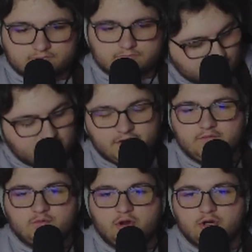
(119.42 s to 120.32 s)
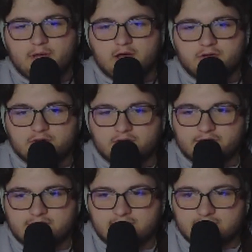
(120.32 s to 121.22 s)
My favorite part about
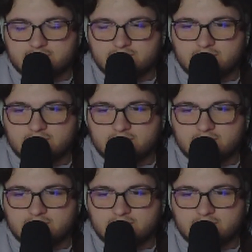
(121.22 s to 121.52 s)
it is